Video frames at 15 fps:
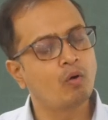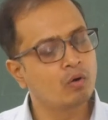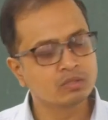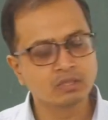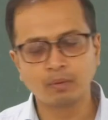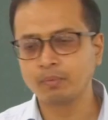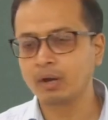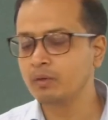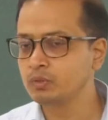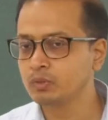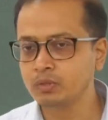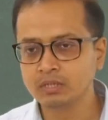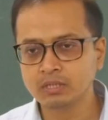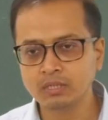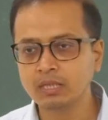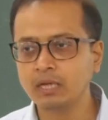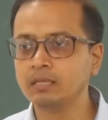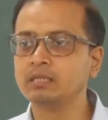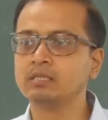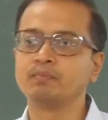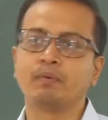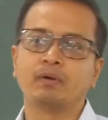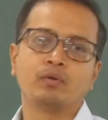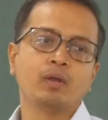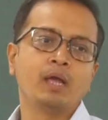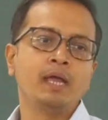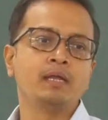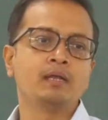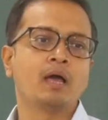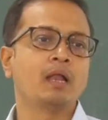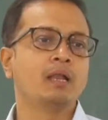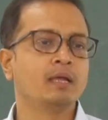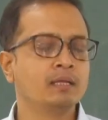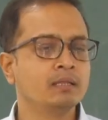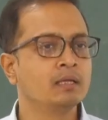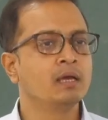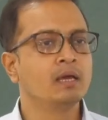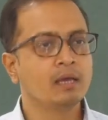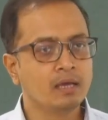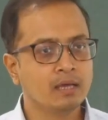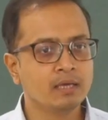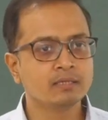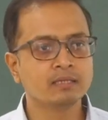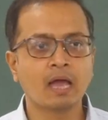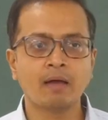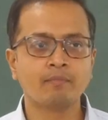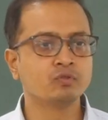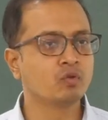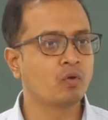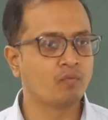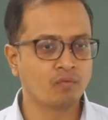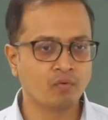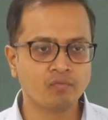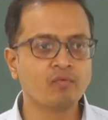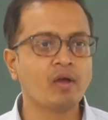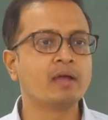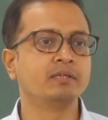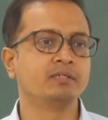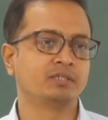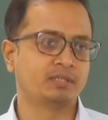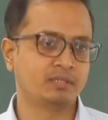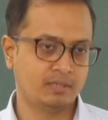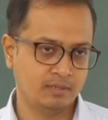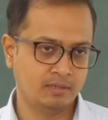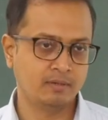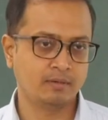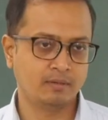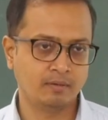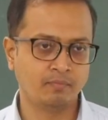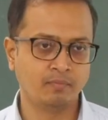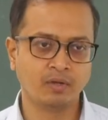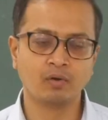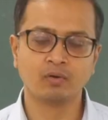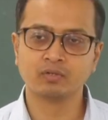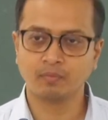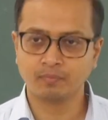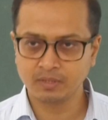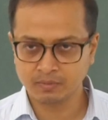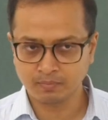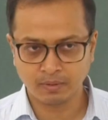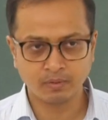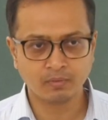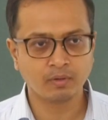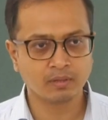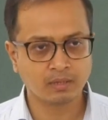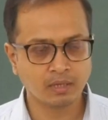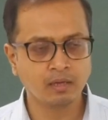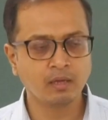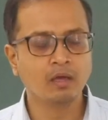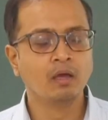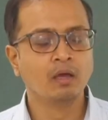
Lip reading: or sometimes we see that this particular entire length is absorbed or vanished because of this particular thing,